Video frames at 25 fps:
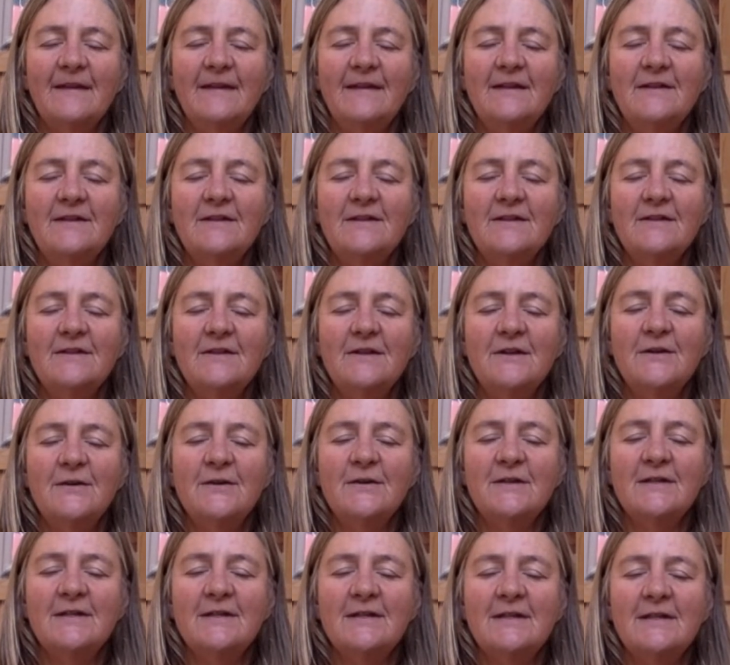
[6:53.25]
Just
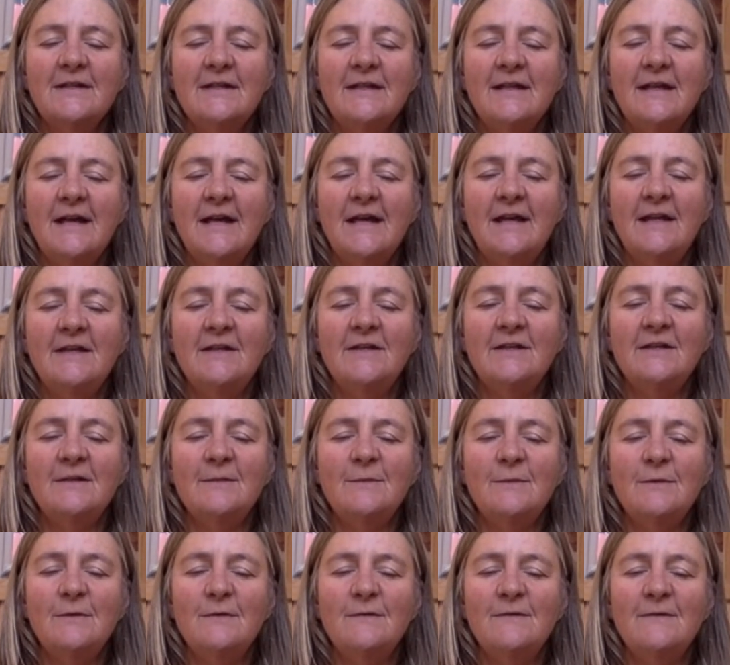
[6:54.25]
notice the energy
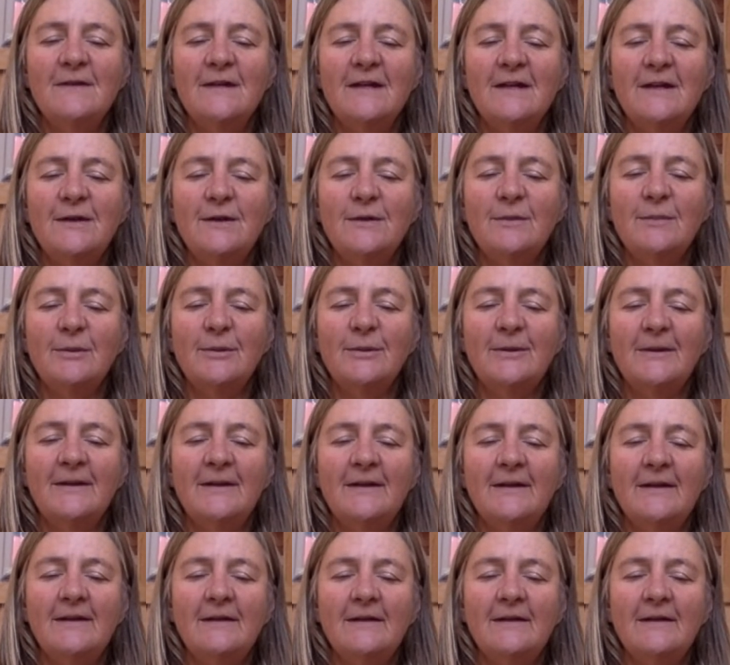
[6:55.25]
moving in your body.